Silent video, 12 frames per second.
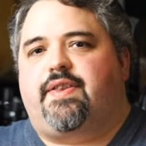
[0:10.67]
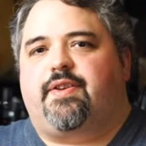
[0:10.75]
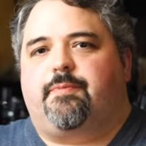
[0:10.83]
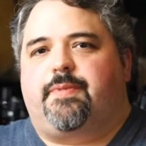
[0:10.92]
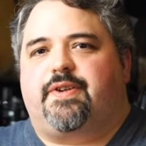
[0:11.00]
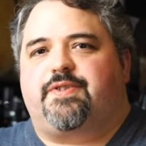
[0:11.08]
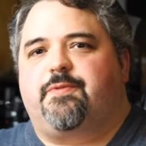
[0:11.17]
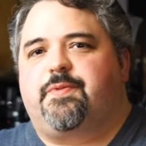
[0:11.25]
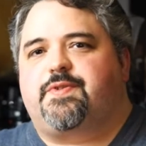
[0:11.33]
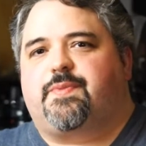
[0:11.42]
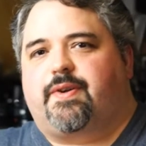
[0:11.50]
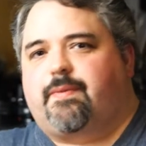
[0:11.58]
there, beer
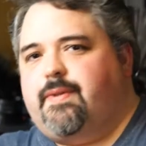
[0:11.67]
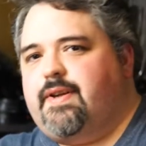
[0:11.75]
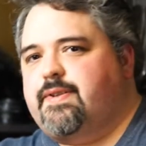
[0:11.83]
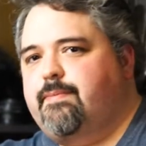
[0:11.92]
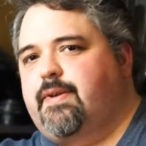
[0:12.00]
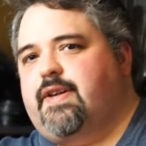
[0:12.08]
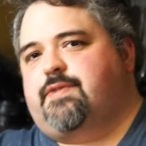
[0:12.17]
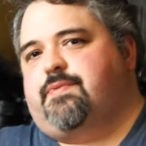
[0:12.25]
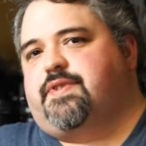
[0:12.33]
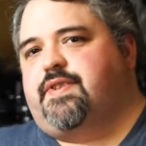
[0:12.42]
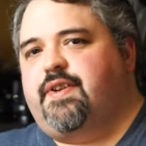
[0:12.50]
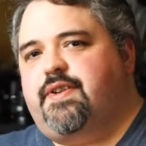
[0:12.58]
tubers. Welcome back to Maxwell
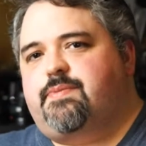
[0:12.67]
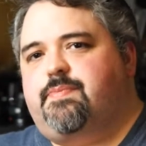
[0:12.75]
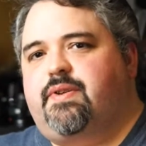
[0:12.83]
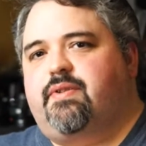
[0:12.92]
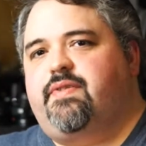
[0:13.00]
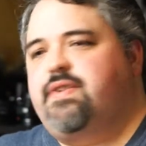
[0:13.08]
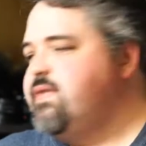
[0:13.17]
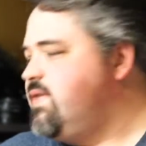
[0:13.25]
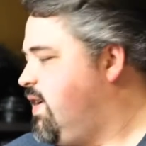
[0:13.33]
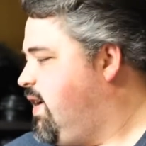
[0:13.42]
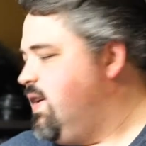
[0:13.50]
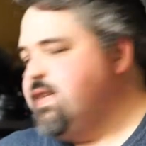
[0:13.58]
Starr's Beer Reviews.
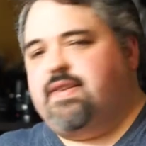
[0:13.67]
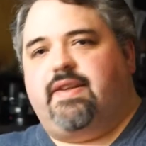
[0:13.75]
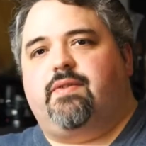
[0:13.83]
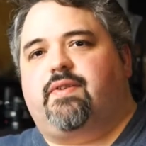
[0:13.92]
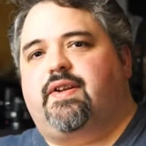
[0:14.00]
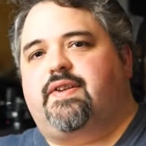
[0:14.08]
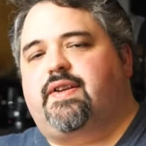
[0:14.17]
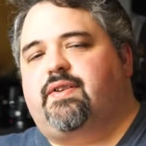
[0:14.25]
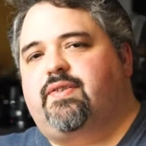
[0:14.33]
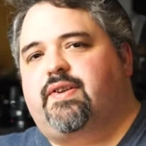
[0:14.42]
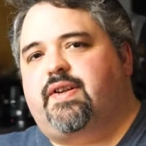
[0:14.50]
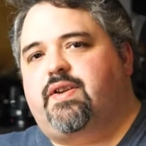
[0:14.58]
Tonight we're going to take a
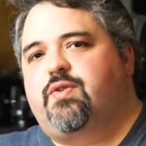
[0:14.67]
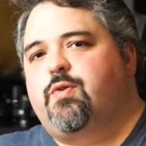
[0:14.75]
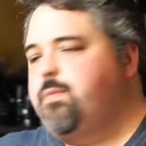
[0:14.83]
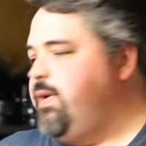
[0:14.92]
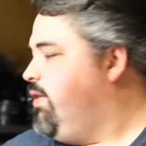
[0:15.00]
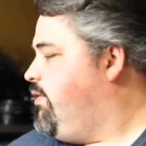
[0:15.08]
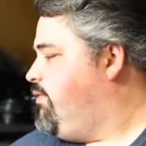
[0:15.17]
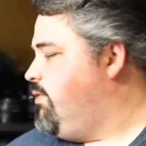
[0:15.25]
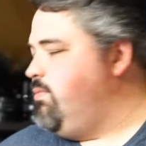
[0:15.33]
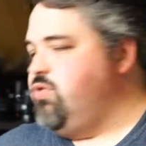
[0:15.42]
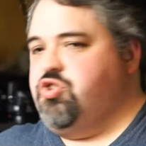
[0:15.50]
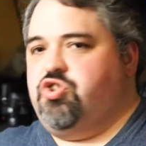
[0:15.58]
look at a new beer
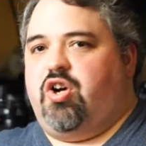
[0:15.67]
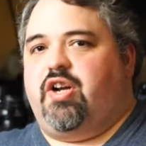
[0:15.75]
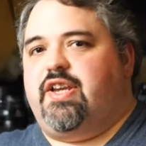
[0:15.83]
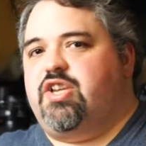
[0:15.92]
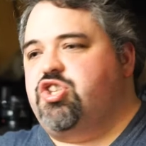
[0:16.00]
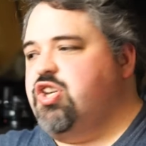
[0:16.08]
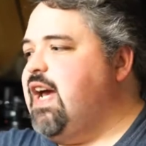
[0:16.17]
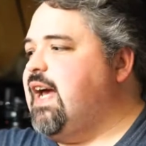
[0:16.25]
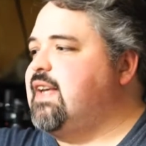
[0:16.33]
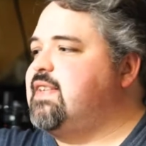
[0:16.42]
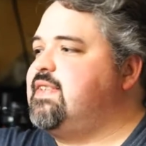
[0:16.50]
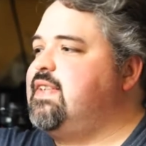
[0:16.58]
from Johnny
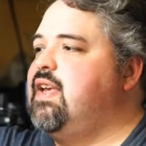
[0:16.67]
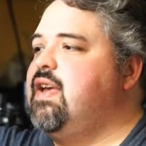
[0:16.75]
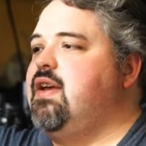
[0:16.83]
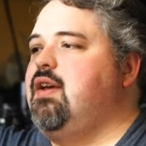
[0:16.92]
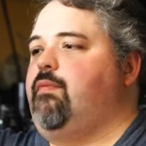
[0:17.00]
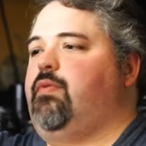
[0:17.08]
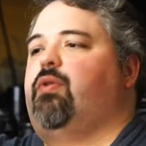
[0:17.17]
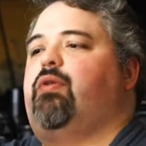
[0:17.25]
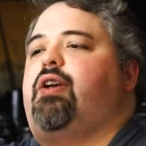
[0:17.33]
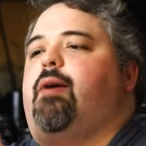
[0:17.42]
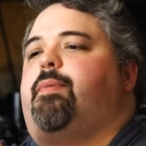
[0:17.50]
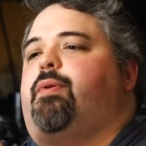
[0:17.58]
Jack's
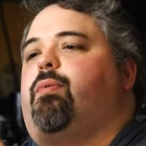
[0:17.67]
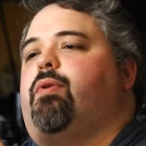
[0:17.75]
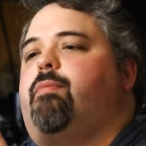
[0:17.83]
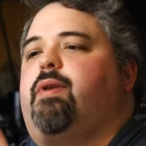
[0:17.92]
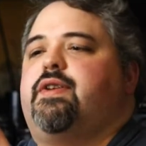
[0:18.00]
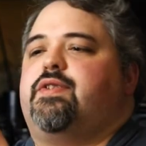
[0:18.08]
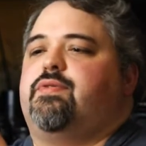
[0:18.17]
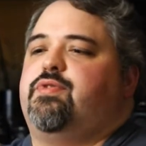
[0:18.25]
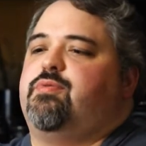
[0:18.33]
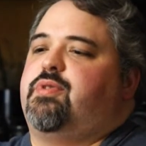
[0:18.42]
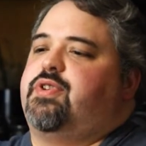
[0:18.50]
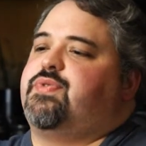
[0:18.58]
brewery up in Oromocto, New
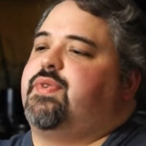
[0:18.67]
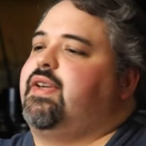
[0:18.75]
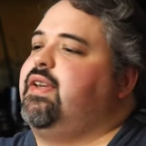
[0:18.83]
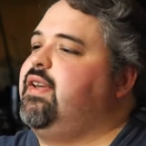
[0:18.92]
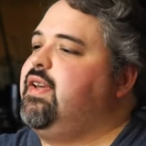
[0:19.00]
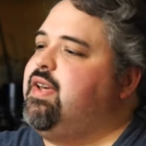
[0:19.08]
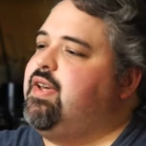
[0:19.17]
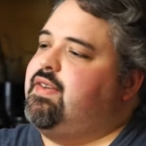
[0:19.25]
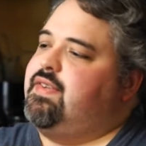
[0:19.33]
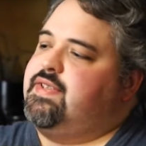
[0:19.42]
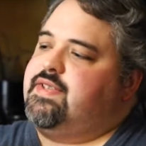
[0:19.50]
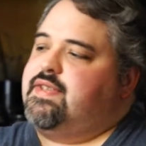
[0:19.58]
Brunswick.
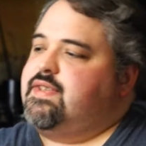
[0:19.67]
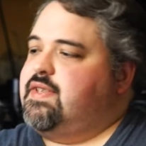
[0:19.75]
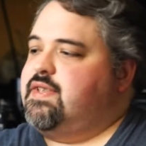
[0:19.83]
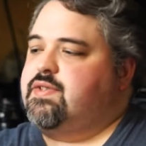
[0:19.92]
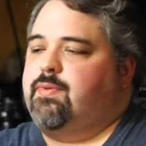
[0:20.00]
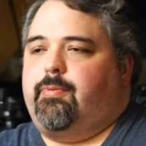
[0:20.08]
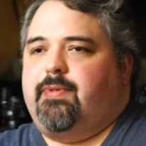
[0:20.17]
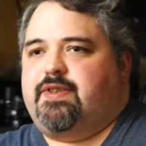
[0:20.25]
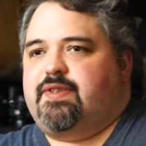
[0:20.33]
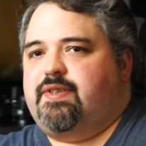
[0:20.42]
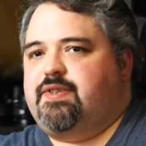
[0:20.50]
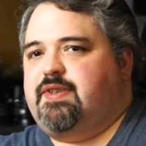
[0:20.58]
This is Stormy
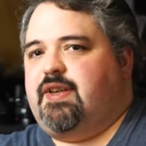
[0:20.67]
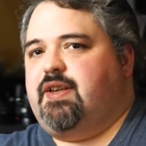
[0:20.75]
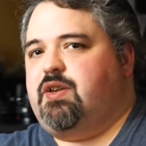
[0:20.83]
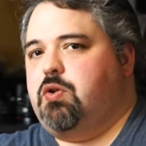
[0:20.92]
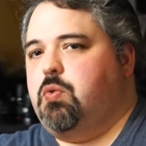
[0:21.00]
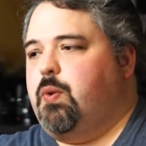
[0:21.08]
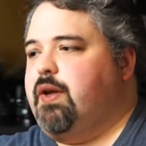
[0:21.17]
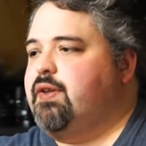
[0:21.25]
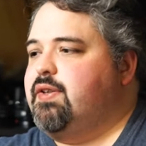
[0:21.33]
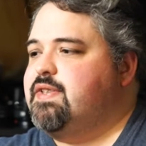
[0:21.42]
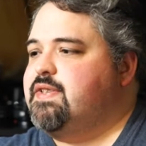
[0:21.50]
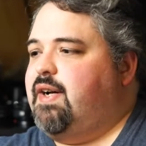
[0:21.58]
Sunset New
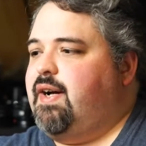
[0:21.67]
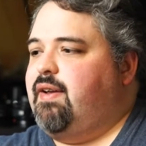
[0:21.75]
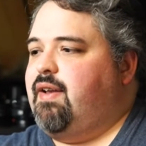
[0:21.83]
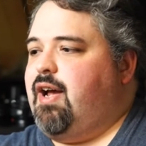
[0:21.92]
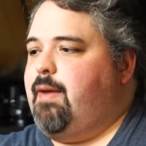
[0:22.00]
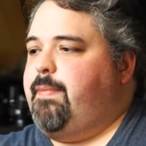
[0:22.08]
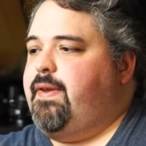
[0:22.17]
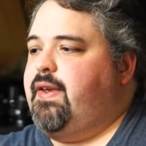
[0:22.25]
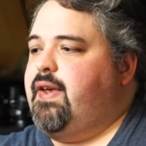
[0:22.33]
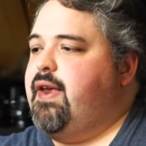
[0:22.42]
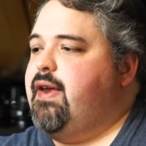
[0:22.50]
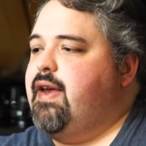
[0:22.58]
England Style
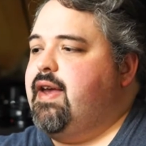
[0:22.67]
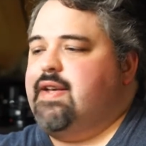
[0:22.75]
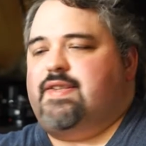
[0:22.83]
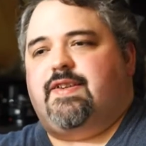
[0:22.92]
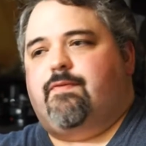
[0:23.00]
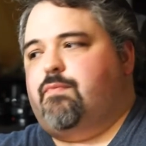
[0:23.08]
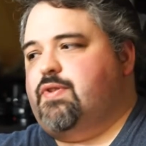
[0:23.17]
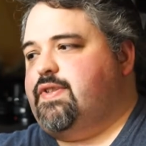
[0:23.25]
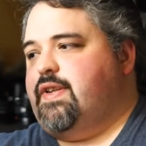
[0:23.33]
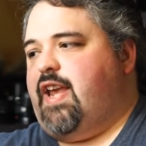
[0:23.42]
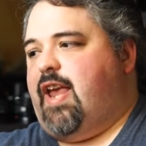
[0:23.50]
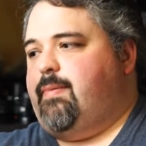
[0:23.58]
IPA, 7%
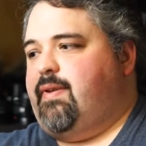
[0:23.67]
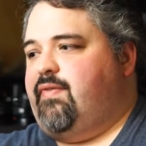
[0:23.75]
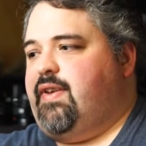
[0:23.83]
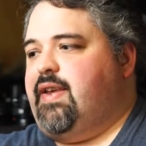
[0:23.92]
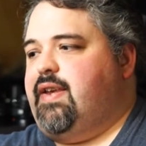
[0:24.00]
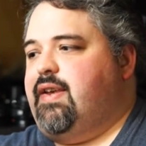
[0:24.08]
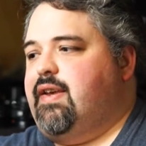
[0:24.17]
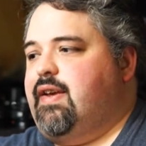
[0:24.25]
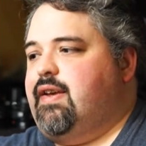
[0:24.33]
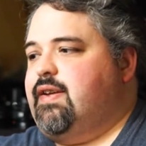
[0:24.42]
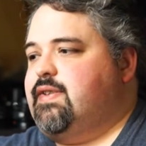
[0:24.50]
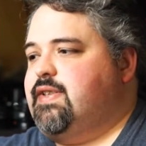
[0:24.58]
ABV,
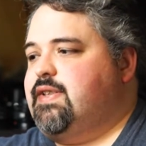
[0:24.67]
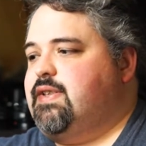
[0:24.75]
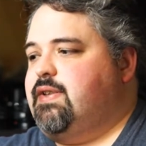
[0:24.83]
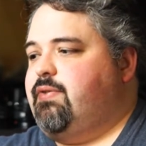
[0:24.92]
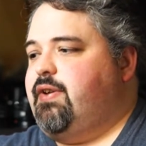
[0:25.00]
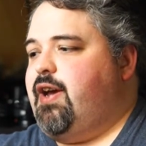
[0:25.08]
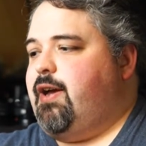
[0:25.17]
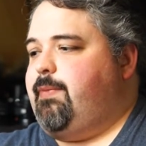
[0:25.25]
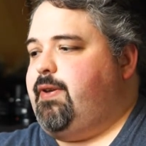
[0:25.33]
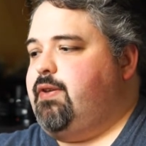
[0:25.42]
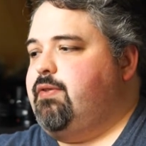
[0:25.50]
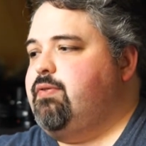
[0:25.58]
63
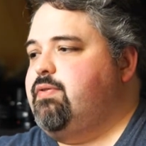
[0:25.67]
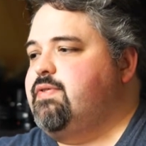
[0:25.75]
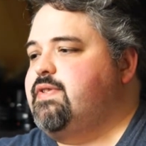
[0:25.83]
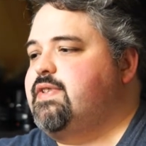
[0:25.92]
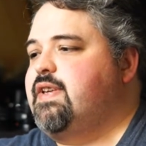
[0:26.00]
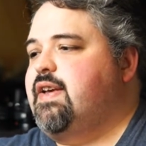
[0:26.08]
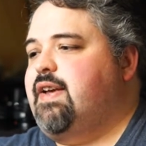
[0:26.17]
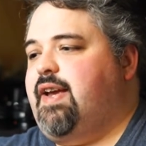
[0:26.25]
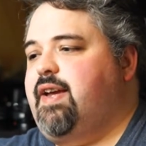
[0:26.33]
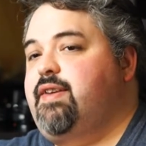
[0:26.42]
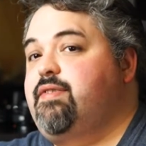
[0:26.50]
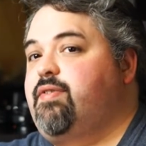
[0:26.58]
IBUs,
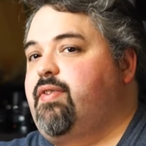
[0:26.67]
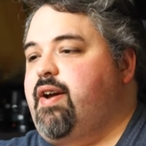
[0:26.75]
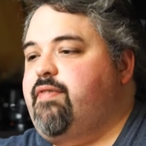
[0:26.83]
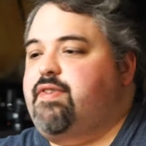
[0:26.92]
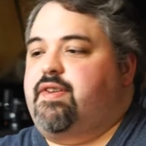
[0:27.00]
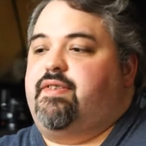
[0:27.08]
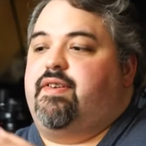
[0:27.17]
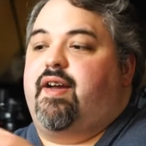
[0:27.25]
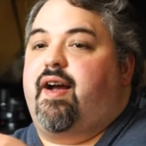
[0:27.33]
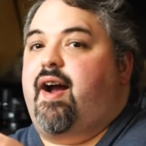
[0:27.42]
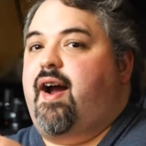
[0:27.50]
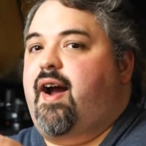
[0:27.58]
handcrafted,
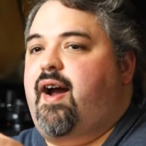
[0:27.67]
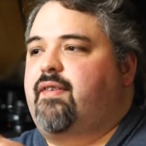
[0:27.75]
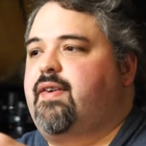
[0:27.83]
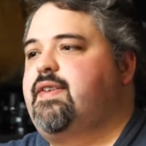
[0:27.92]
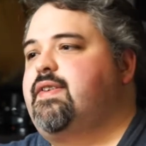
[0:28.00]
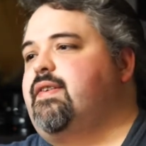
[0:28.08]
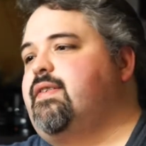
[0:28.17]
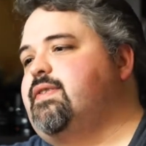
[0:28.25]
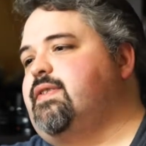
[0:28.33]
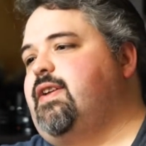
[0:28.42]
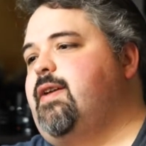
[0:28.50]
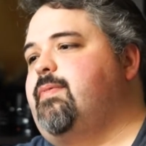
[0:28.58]
right there on
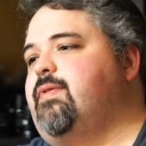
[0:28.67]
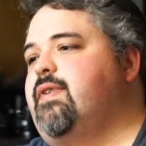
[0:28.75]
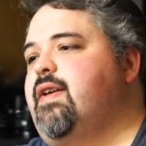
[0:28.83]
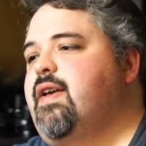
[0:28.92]
the label.